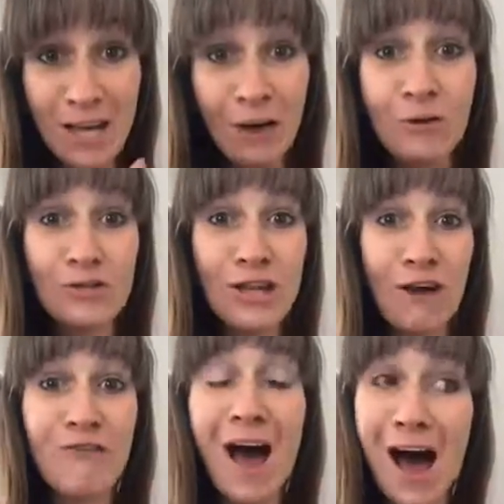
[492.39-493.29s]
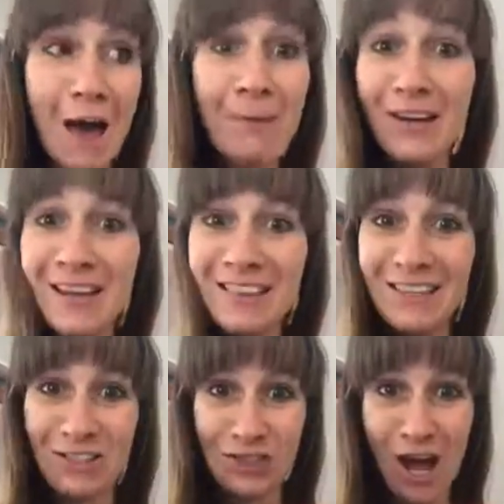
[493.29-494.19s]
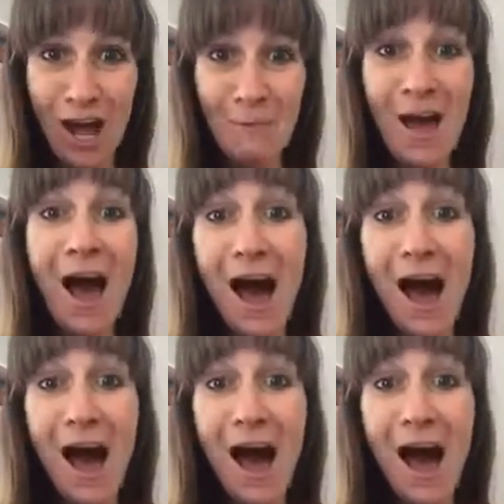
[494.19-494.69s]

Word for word: Tell yourself, I'm going to get this job.